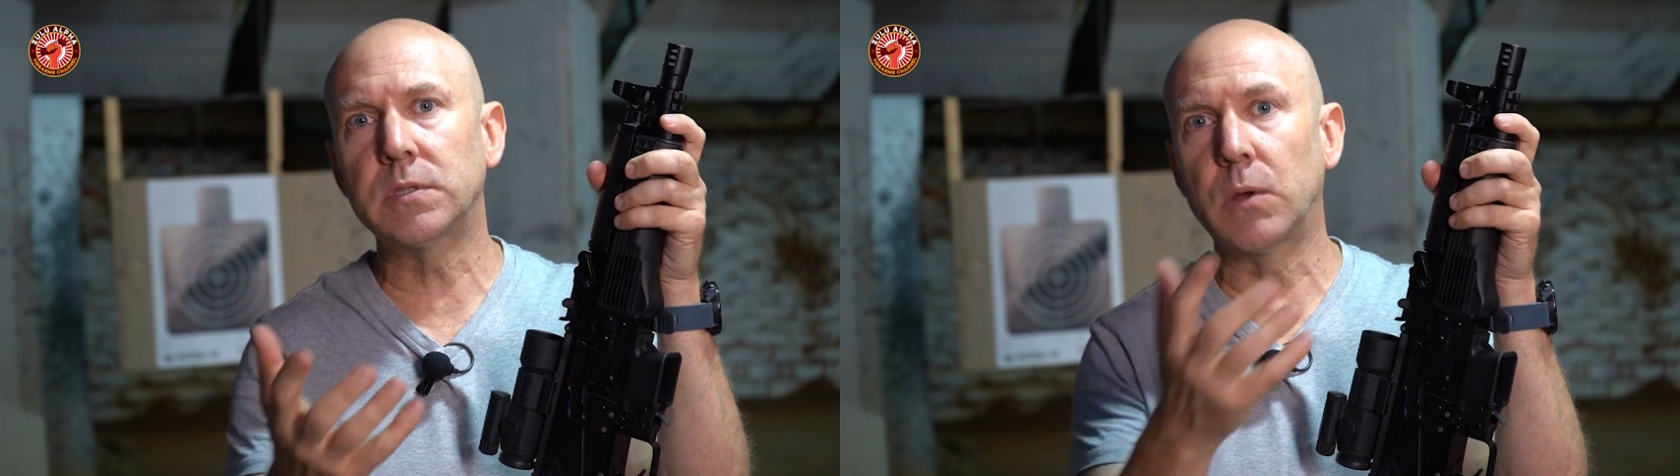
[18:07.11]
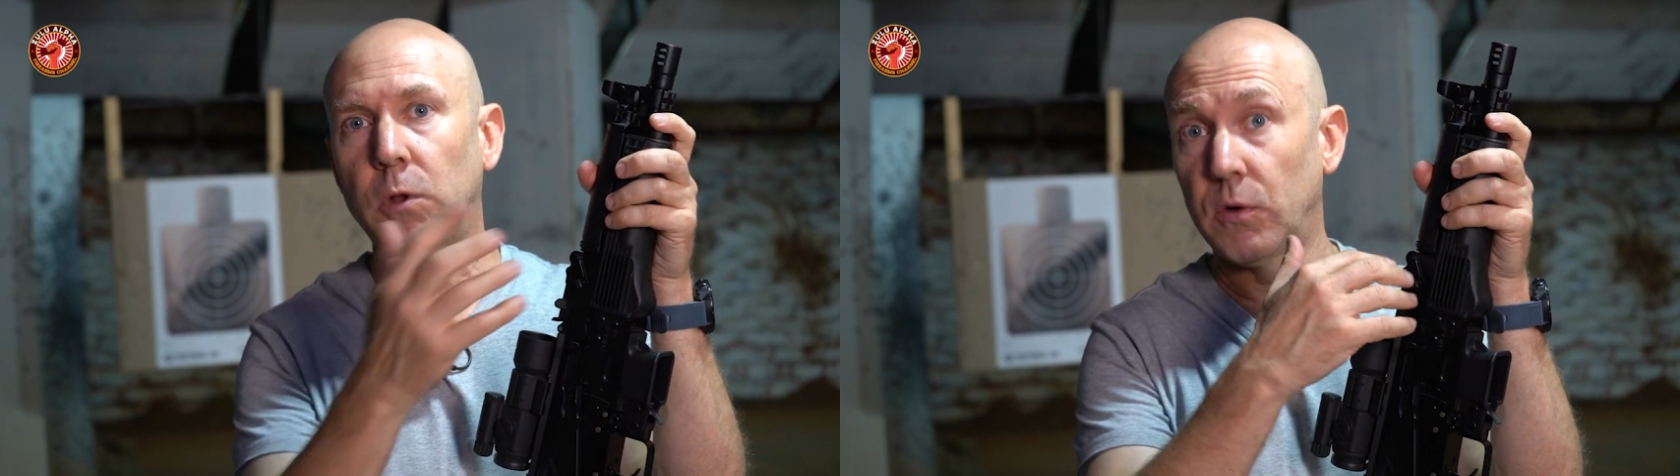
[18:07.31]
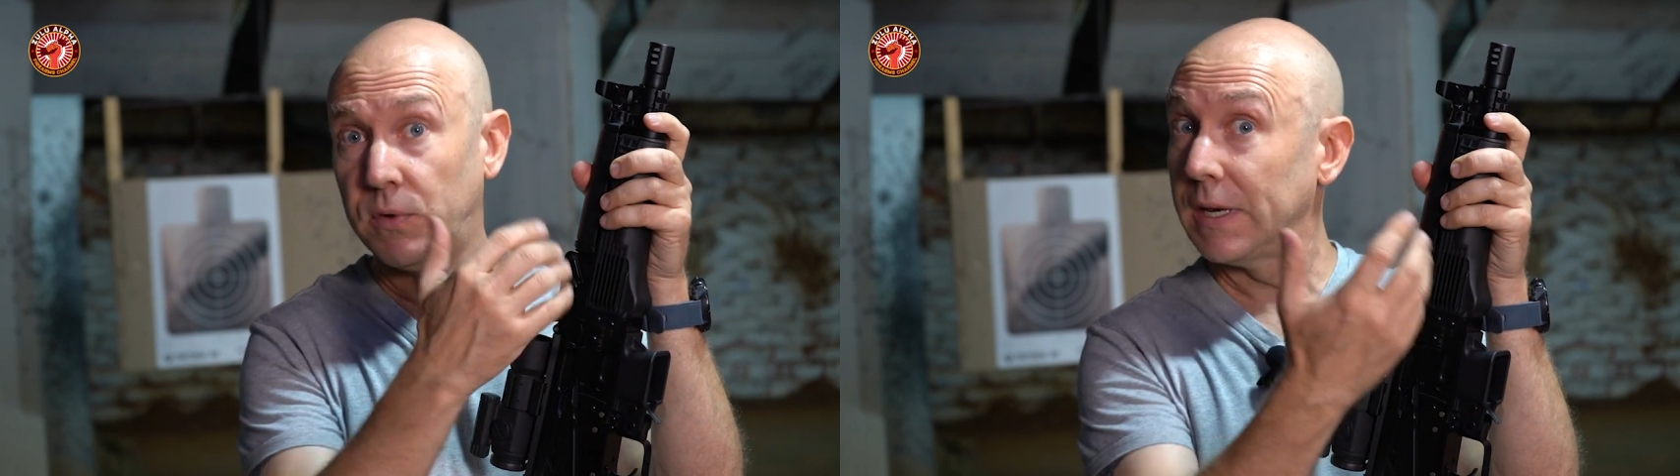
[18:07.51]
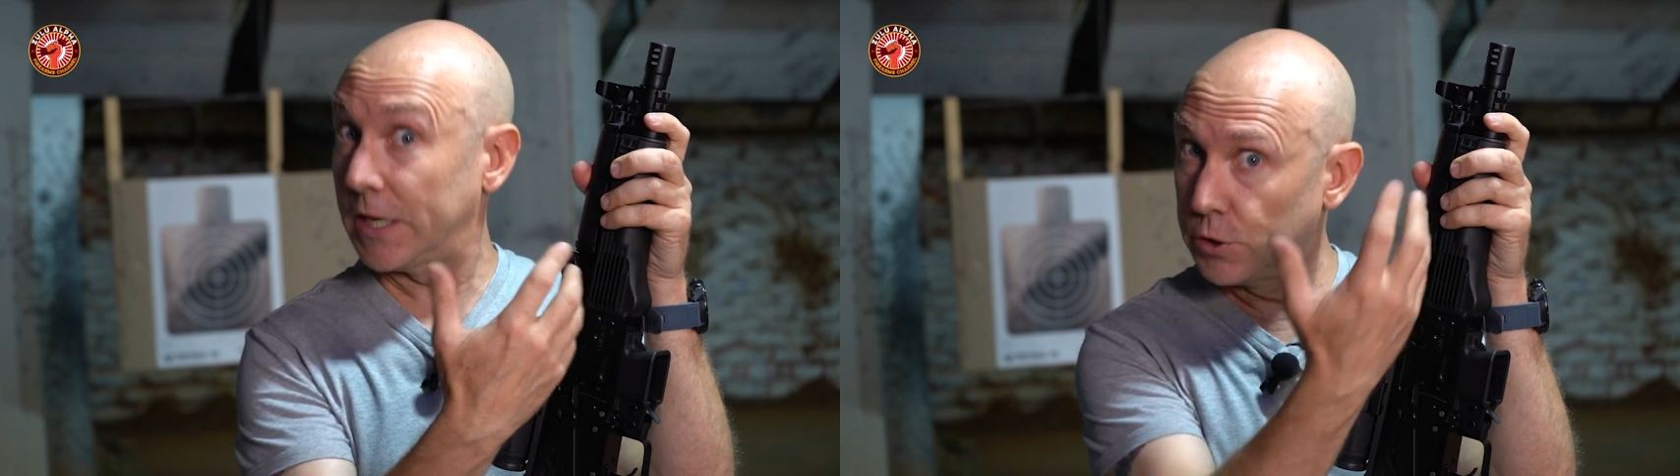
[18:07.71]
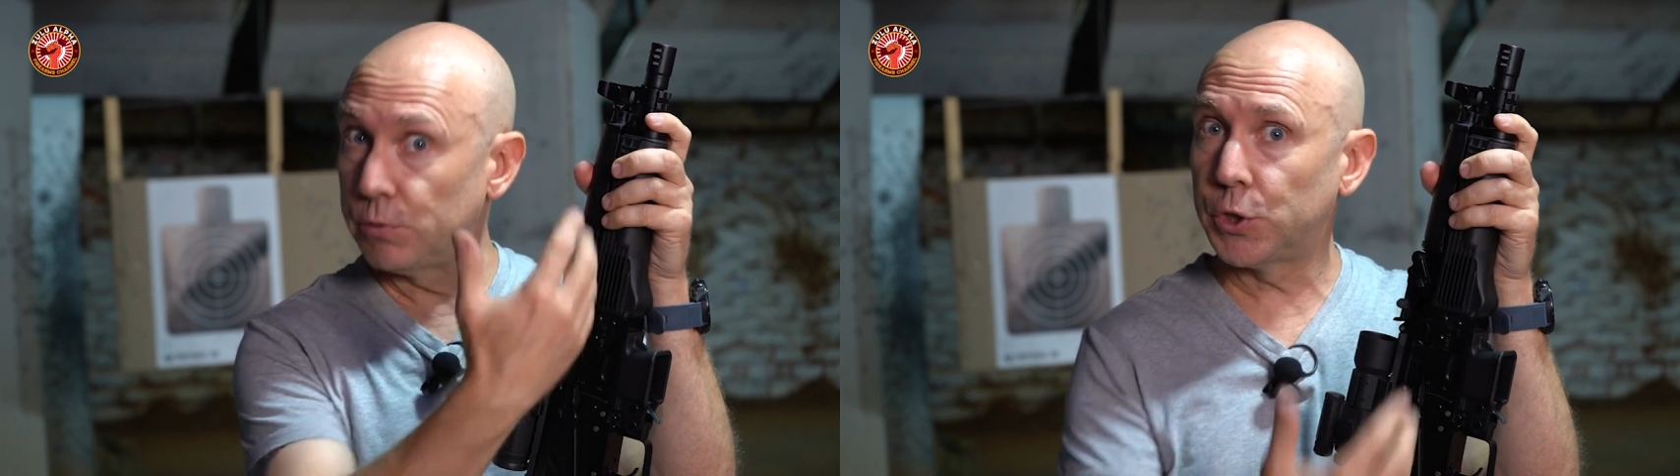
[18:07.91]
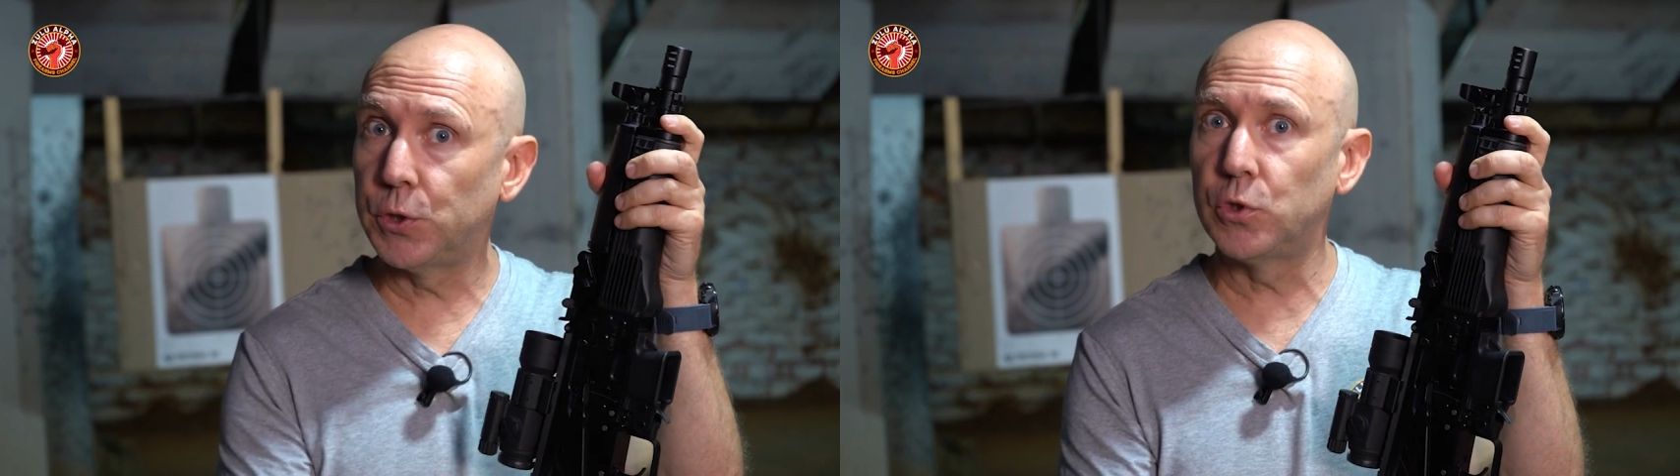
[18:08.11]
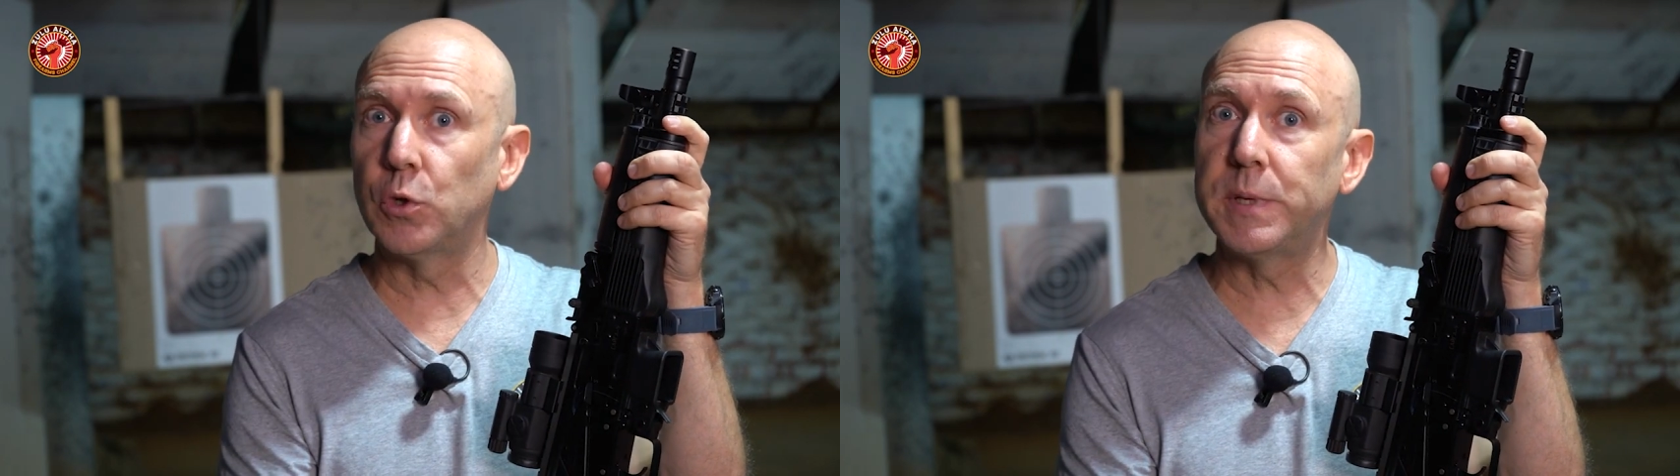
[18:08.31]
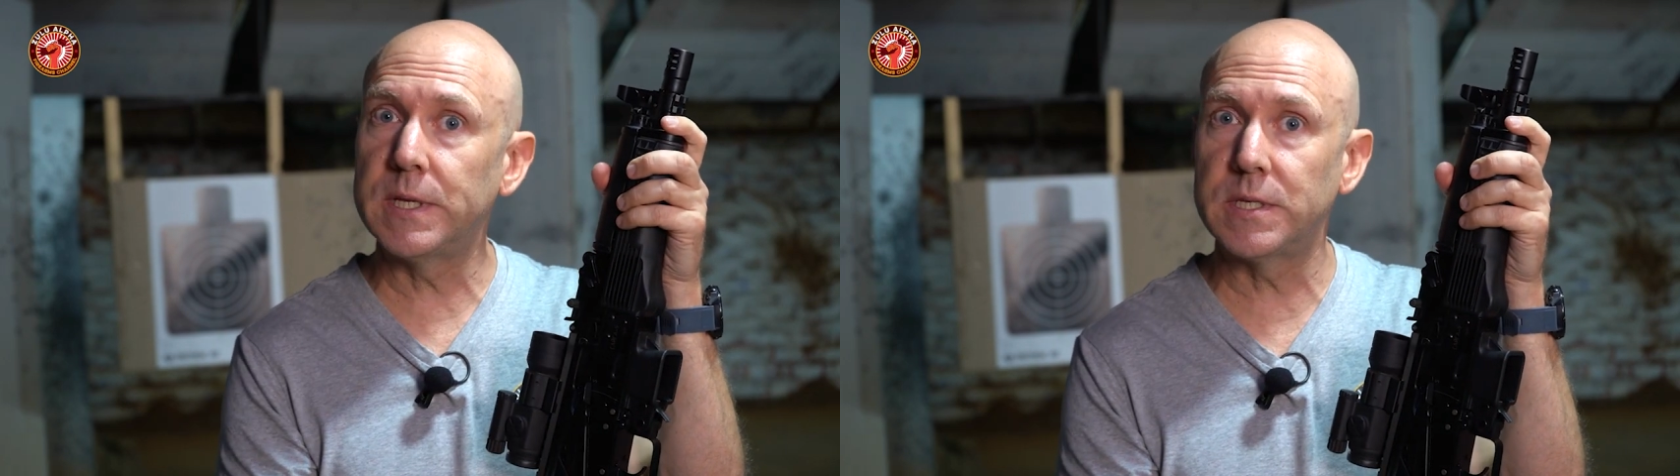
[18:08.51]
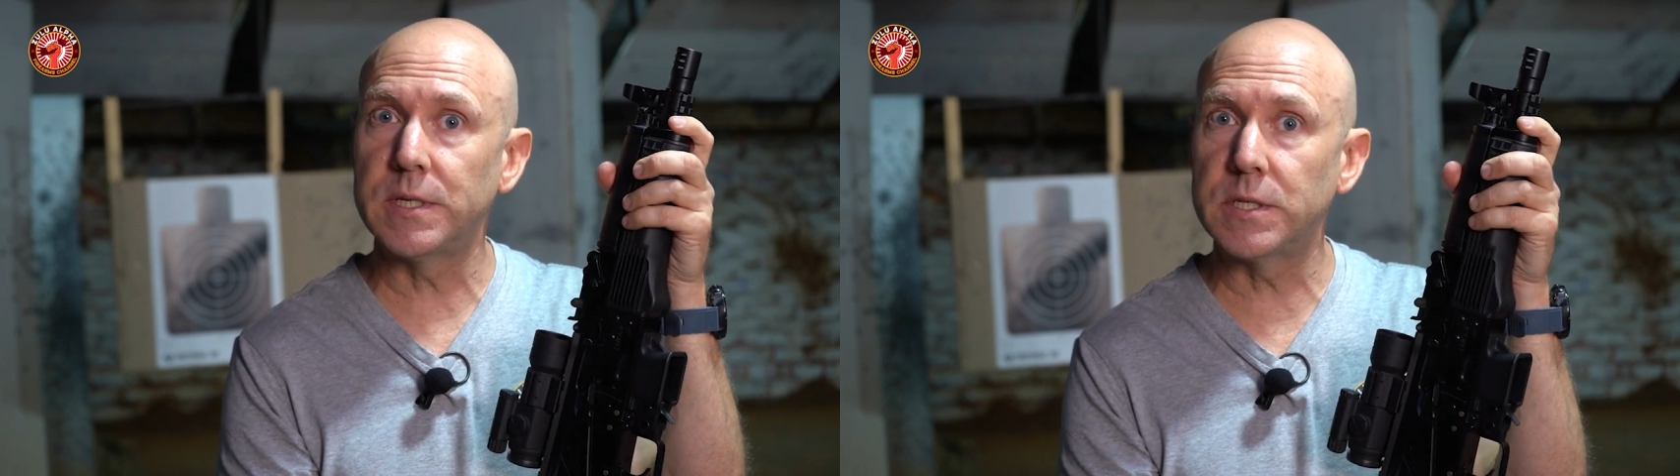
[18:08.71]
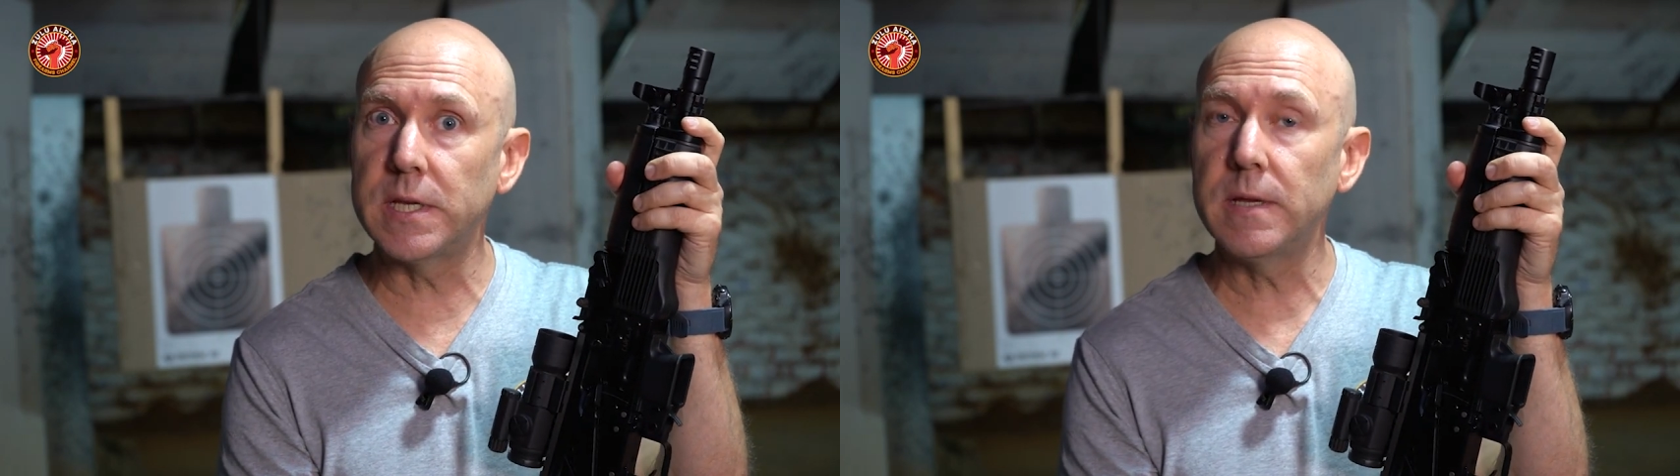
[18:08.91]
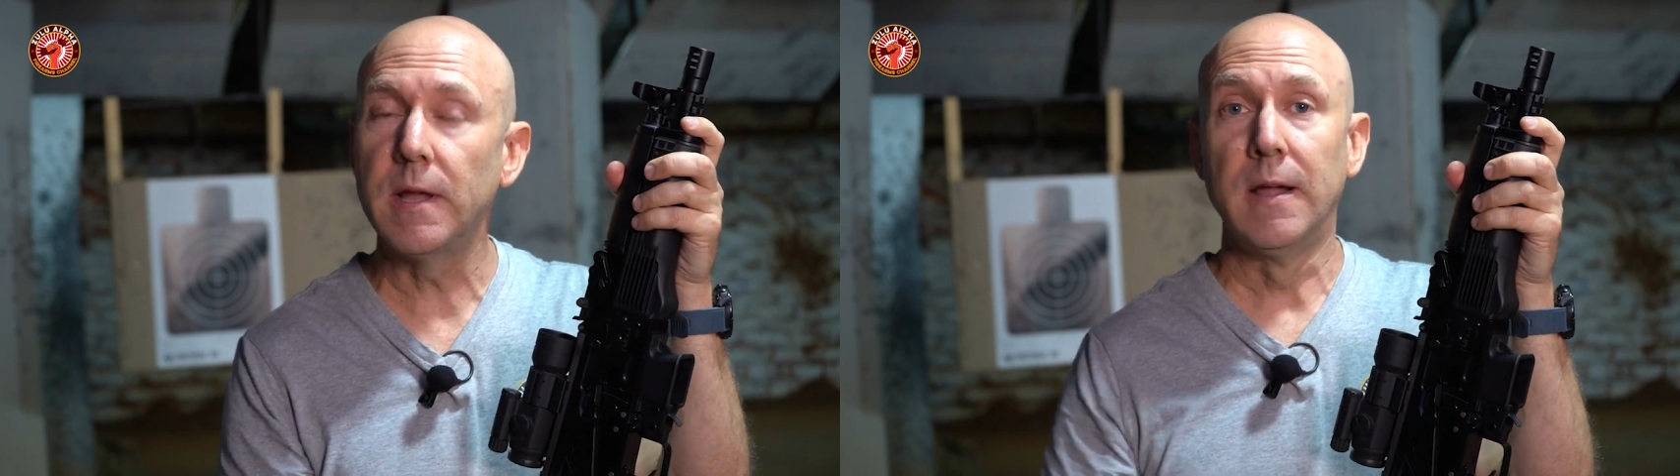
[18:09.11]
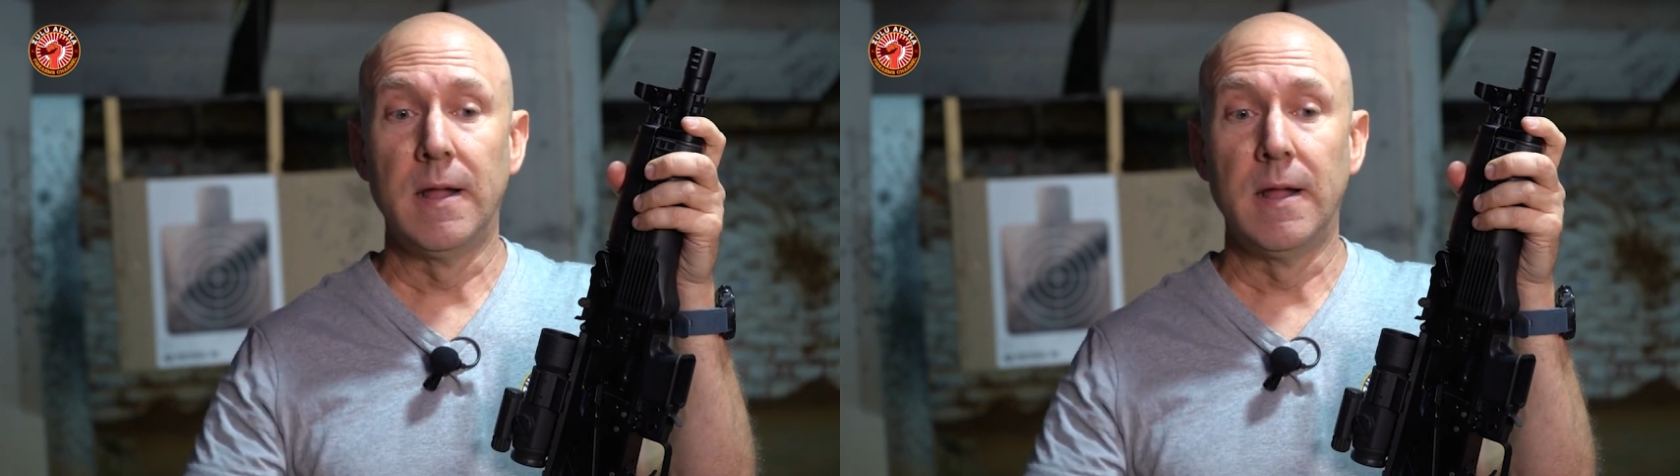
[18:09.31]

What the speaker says: They will often let you shoot your PCC.